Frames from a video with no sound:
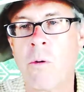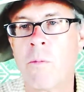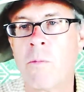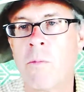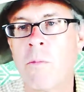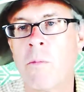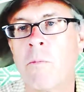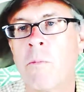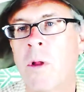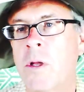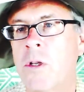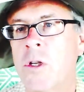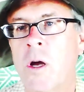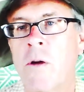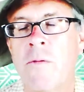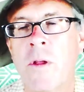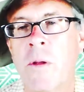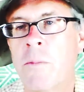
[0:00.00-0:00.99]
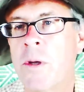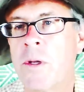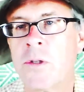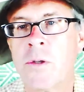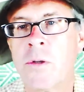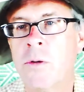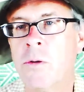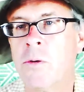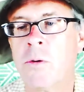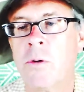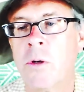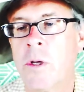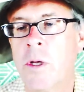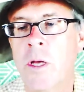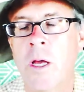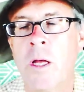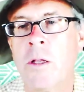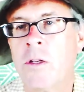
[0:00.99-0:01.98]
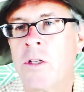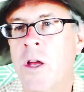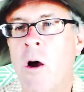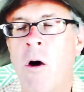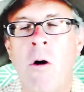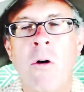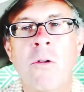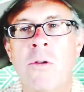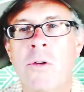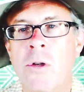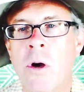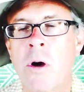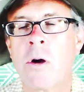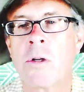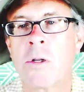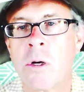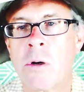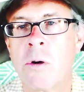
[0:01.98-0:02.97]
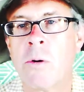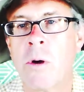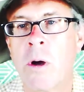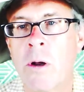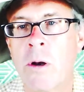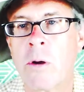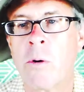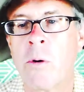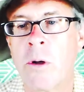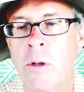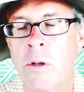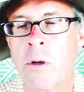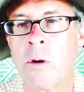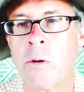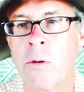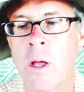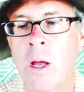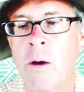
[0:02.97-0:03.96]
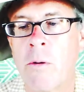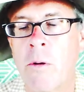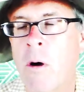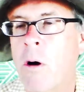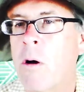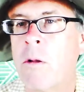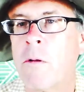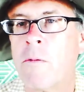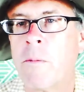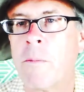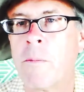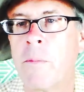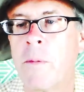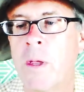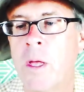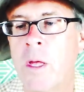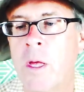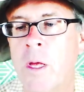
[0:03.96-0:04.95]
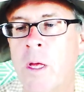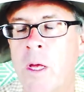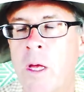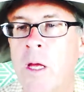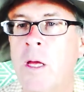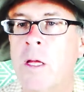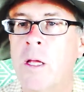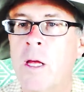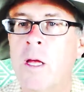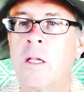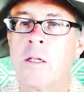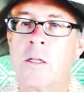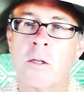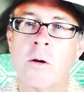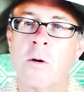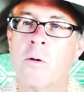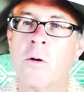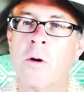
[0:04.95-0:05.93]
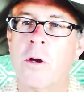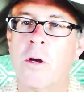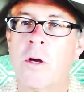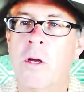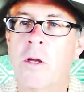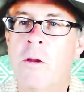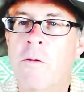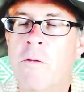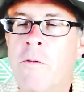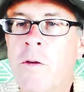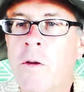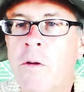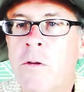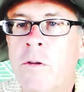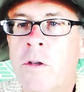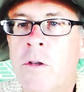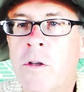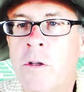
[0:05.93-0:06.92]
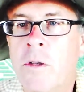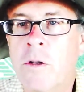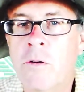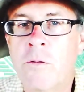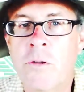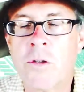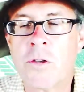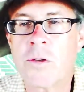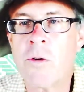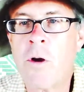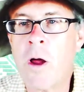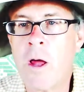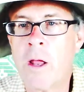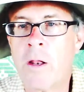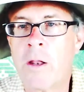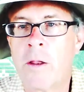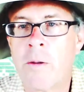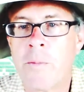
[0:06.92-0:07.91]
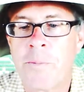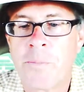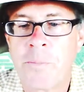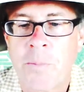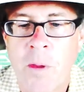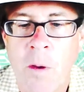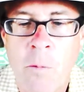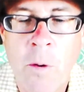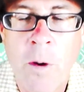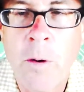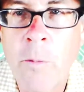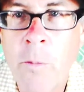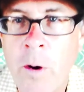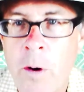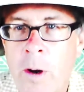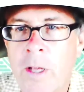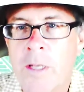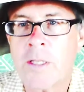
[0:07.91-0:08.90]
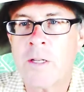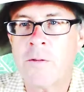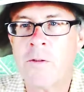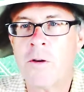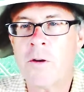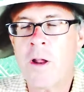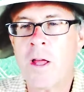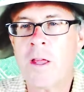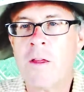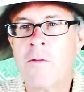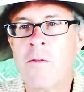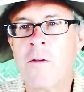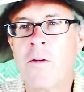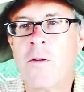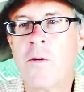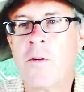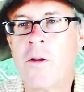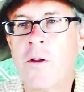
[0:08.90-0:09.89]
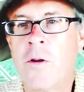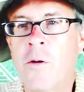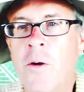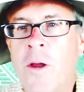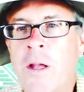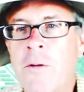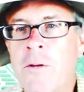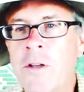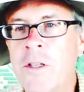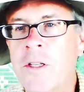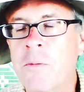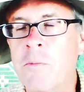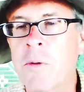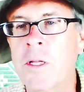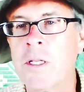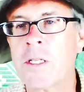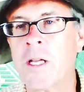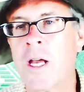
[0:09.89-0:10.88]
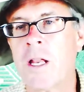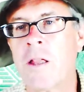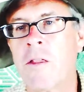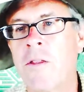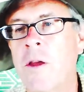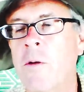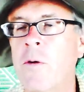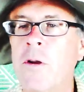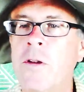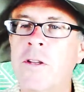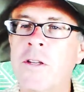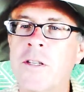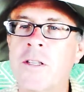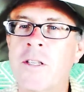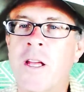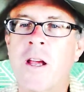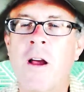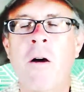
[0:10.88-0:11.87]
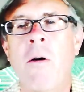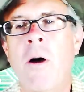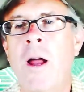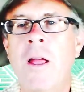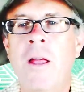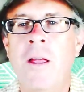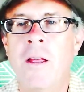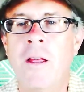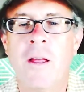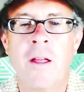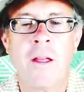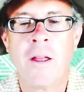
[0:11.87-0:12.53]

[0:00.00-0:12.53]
go plunge off the abyss too. And you say all those cars are going are going to go down, all of them. And, and so you feel, you know, distraught. Whereas if you're not, if you're, you know, ignorance is bliss kind of thing, where you just say, oh, I,